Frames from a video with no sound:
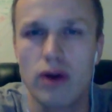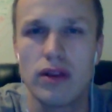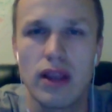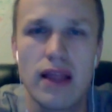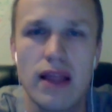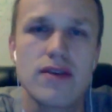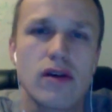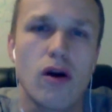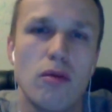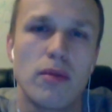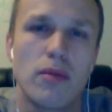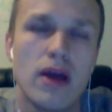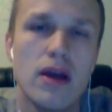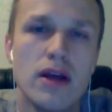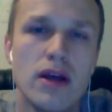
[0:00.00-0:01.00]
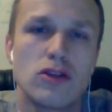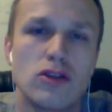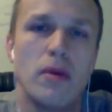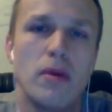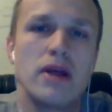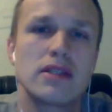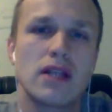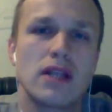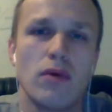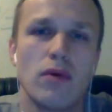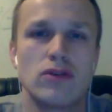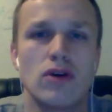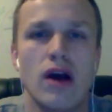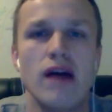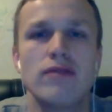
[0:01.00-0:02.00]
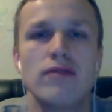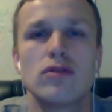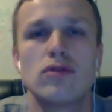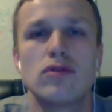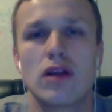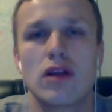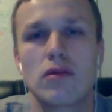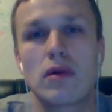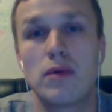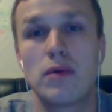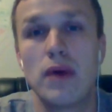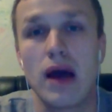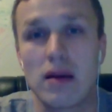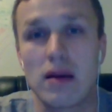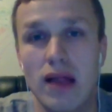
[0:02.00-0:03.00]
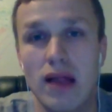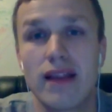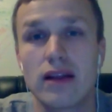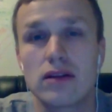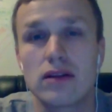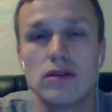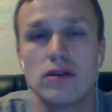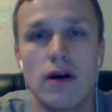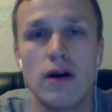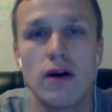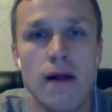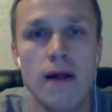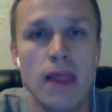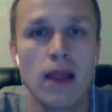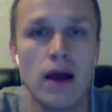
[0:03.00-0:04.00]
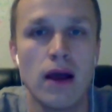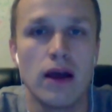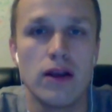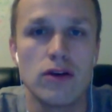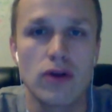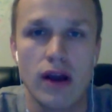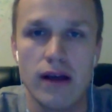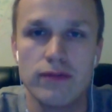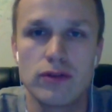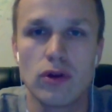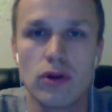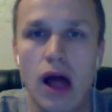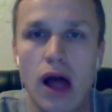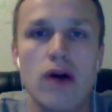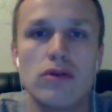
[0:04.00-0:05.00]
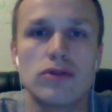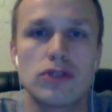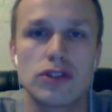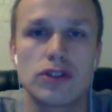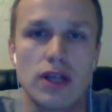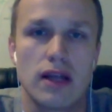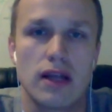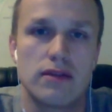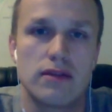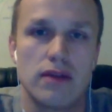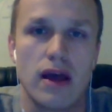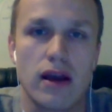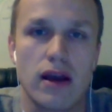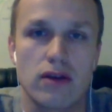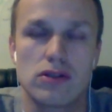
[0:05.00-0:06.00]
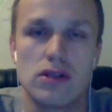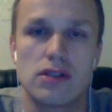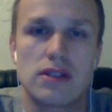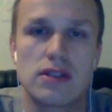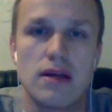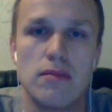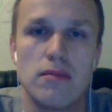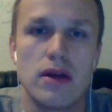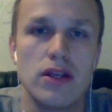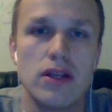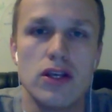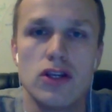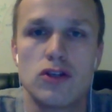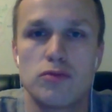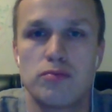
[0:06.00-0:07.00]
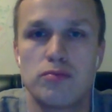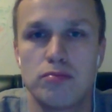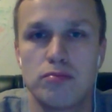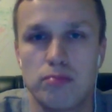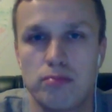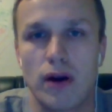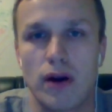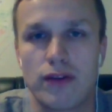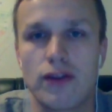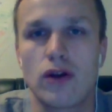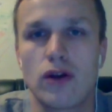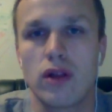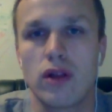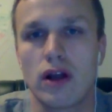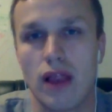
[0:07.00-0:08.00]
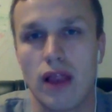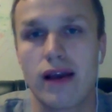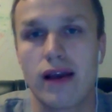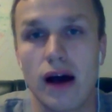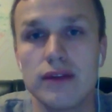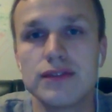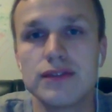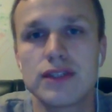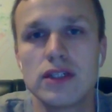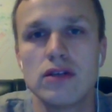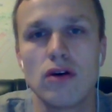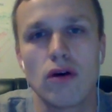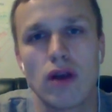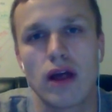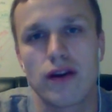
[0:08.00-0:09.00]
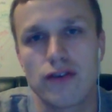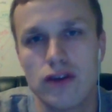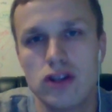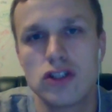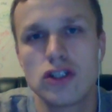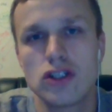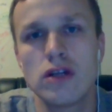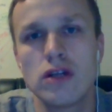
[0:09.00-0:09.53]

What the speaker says: lending company. So basically what you have to do and what we are planning to do, you have to launch that ecosystem in each particular like country or like region.